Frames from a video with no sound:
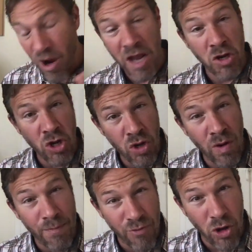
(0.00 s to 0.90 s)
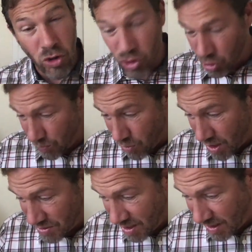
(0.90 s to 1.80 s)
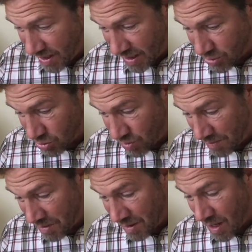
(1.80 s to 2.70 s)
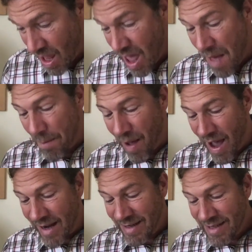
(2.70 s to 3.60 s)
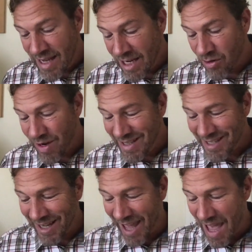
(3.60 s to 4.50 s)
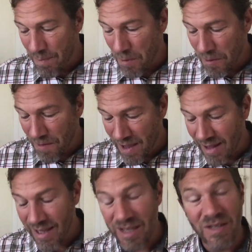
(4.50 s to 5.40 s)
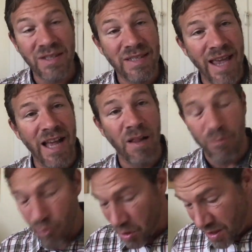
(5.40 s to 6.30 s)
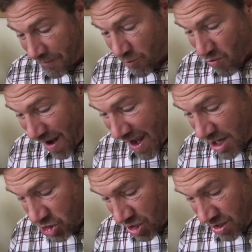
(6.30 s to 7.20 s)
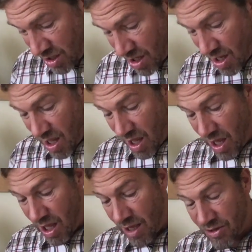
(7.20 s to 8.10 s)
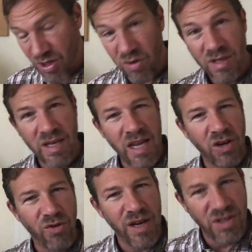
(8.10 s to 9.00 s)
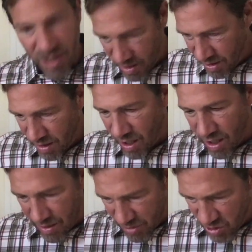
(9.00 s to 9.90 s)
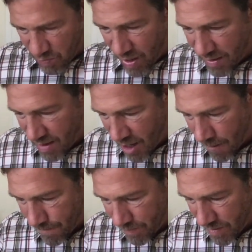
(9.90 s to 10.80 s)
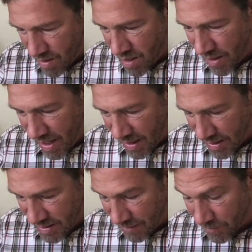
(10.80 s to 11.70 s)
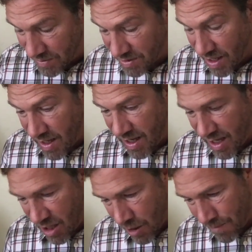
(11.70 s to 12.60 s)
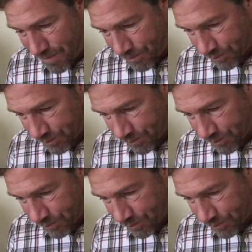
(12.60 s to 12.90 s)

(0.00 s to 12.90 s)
a new approach to prostate cancer treatment by decreasing epithelial cell proliferation, so decreasing the spread there. And a different study here